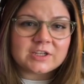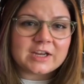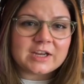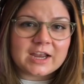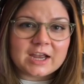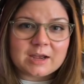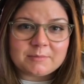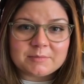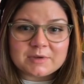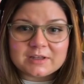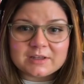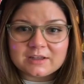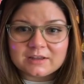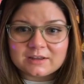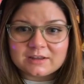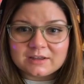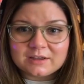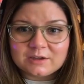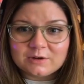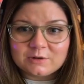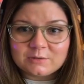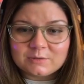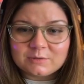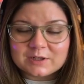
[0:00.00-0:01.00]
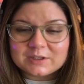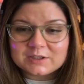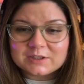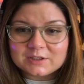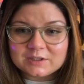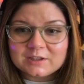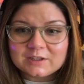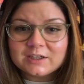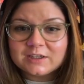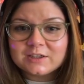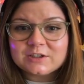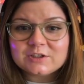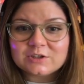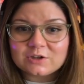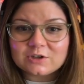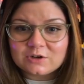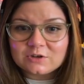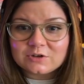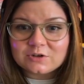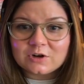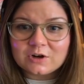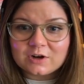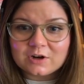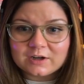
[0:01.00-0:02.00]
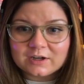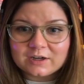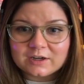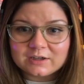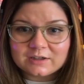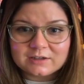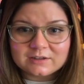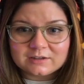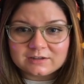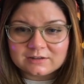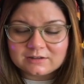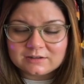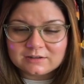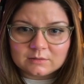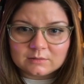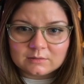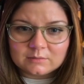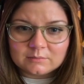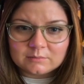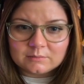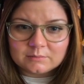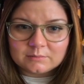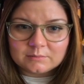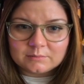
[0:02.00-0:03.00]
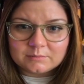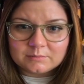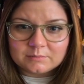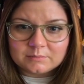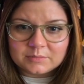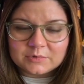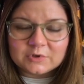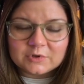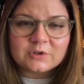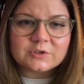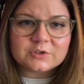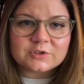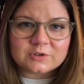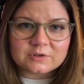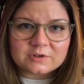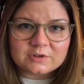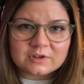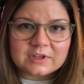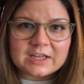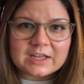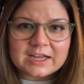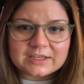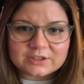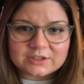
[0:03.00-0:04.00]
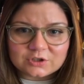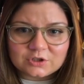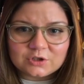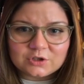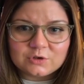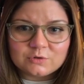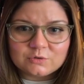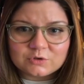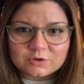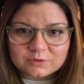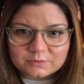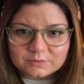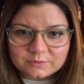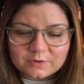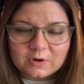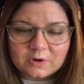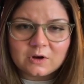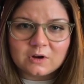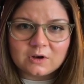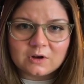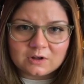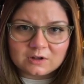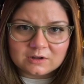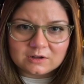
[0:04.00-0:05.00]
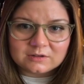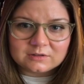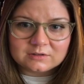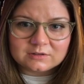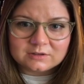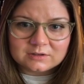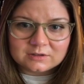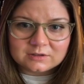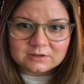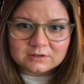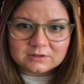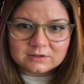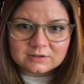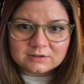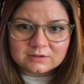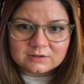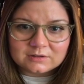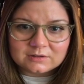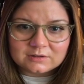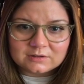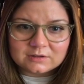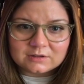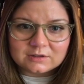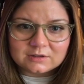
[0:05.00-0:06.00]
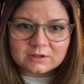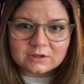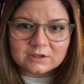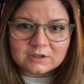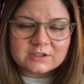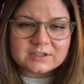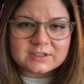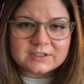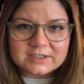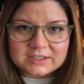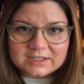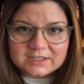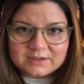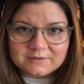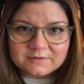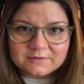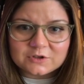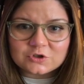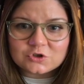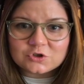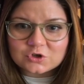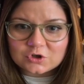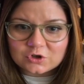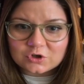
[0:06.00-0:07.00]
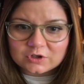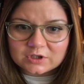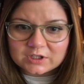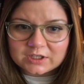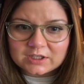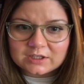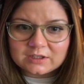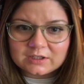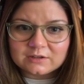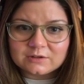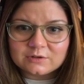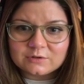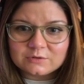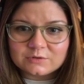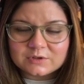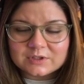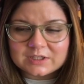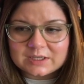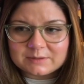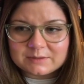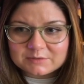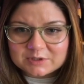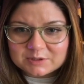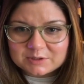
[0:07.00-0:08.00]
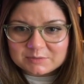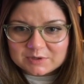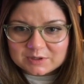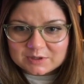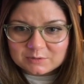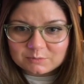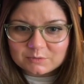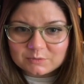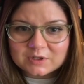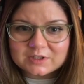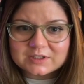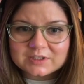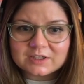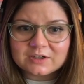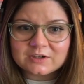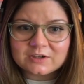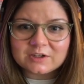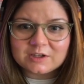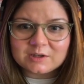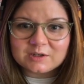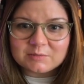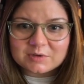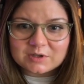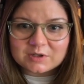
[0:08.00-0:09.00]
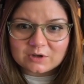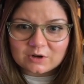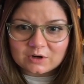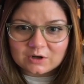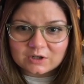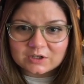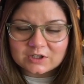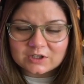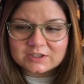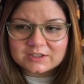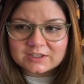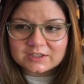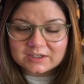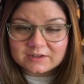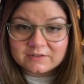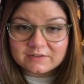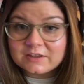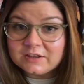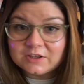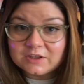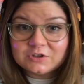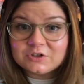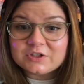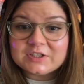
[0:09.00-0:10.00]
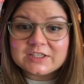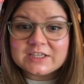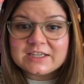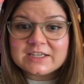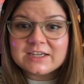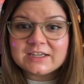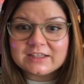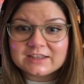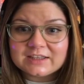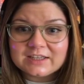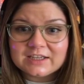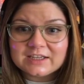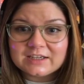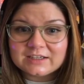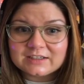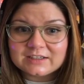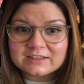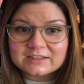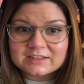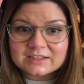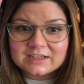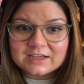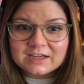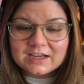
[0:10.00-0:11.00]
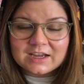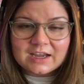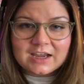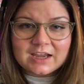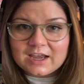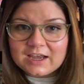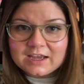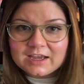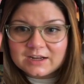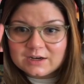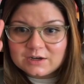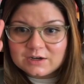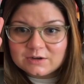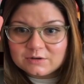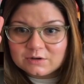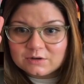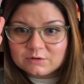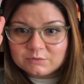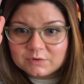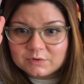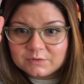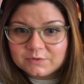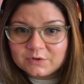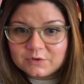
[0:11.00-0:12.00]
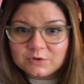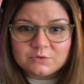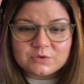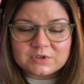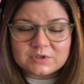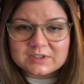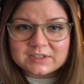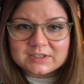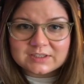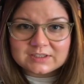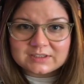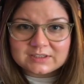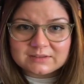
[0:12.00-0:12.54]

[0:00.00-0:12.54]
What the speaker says: happy that Theo wants to start talking. But also the last two to fall are Steve and Shirley, who seem to be the ones that are going to be the hardest to get. They're seeing things and refuse to